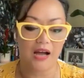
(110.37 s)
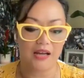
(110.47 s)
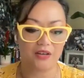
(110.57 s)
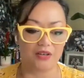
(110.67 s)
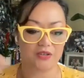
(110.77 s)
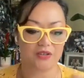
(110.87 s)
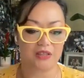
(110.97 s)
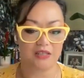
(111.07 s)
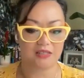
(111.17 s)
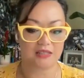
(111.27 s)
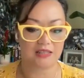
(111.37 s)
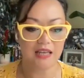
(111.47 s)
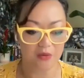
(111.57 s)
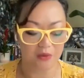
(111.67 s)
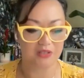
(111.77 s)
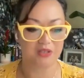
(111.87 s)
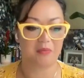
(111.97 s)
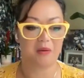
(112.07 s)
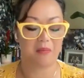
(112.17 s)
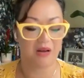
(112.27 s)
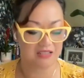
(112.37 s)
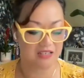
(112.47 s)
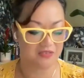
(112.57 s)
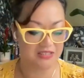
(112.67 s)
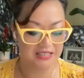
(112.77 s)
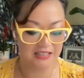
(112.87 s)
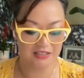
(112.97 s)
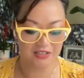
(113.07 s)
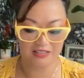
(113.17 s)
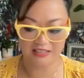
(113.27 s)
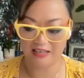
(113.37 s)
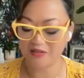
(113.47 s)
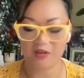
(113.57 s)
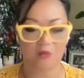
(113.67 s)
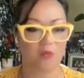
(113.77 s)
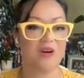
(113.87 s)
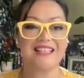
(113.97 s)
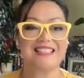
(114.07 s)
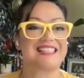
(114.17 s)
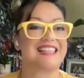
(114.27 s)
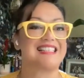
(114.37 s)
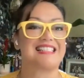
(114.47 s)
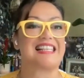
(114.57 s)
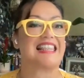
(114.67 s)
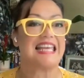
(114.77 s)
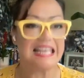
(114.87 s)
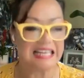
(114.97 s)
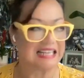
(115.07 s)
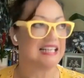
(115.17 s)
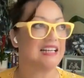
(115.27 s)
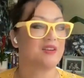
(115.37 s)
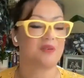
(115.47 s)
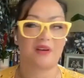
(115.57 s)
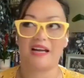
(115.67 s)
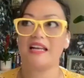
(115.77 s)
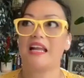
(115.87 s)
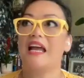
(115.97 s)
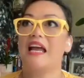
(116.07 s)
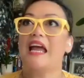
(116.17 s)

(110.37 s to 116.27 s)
I heard this language about positive intelligence and I was like, what is this thing? Right?